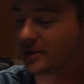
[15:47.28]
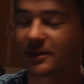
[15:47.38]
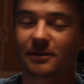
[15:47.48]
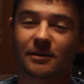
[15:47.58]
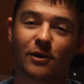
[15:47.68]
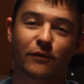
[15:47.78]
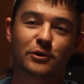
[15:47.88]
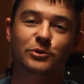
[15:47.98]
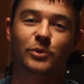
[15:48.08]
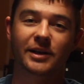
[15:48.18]
to get our
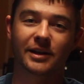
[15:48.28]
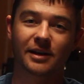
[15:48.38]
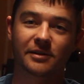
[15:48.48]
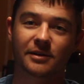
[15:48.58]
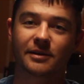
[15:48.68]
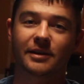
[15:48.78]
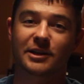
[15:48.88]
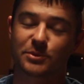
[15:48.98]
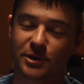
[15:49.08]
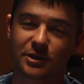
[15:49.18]
first win together, and
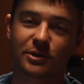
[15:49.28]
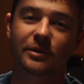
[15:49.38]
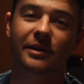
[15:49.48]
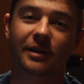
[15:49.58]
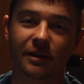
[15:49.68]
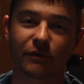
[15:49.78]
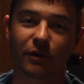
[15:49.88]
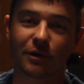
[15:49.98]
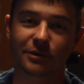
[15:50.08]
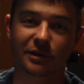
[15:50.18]
especially doing it in a
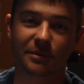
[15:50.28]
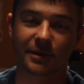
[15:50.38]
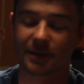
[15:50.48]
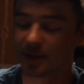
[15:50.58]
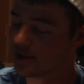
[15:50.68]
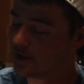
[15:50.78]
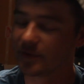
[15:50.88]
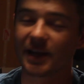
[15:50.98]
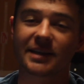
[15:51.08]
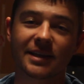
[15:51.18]
frog tournament. If
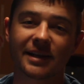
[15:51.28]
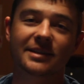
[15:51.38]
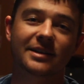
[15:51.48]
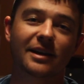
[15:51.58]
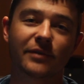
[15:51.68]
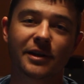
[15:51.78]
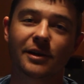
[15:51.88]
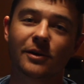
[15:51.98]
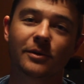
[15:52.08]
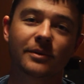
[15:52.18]
you guys like this kind of
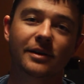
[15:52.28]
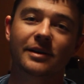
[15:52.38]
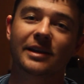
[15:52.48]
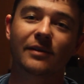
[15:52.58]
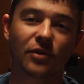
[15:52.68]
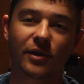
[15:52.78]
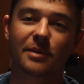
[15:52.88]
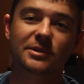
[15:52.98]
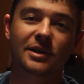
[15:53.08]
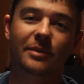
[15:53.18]
video, give it a
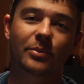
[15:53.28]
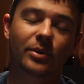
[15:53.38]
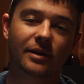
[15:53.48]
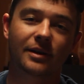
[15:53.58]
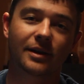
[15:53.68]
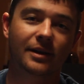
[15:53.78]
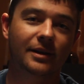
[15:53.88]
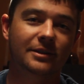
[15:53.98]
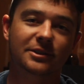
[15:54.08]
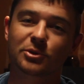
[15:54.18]
thumbs up,
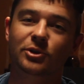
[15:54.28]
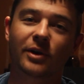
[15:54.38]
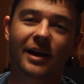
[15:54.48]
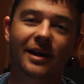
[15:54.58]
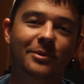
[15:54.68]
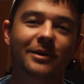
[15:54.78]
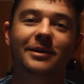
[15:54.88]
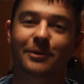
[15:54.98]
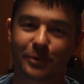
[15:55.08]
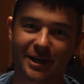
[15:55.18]
subscribe,
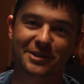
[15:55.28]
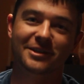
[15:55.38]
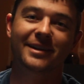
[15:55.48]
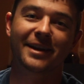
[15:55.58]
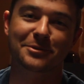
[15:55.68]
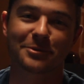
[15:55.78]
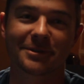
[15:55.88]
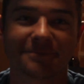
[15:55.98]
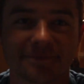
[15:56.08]
and catch you in the next one.